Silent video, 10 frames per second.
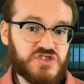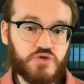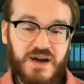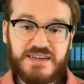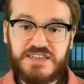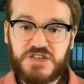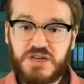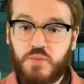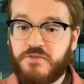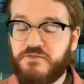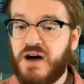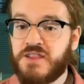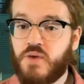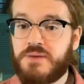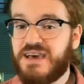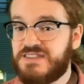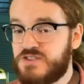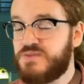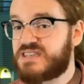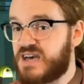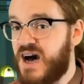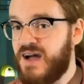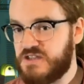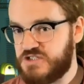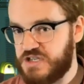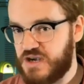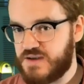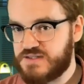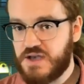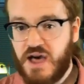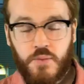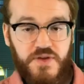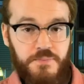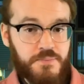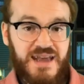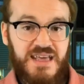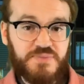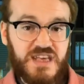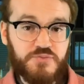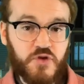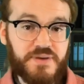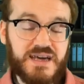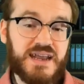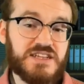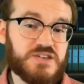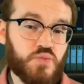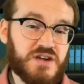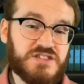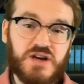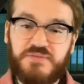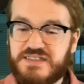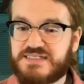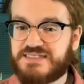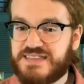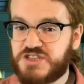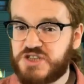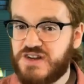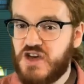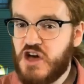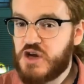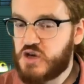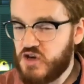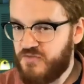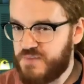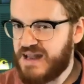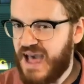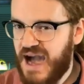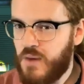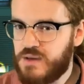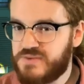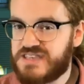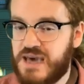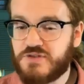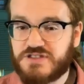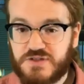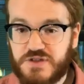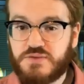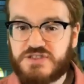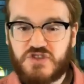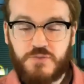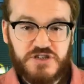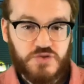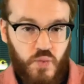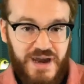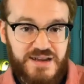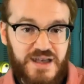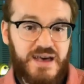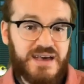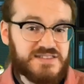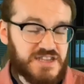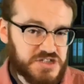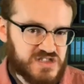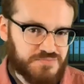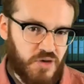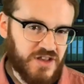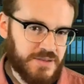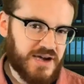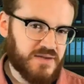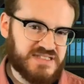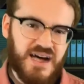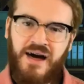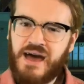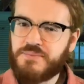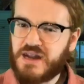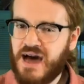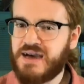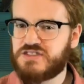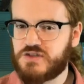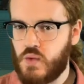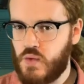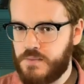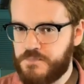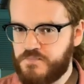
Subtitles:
drug addiction would follow him into his college years, with many people beginning to wonder if this addiction could have been how he was able to lose so much weight in such a small amount of time in high school.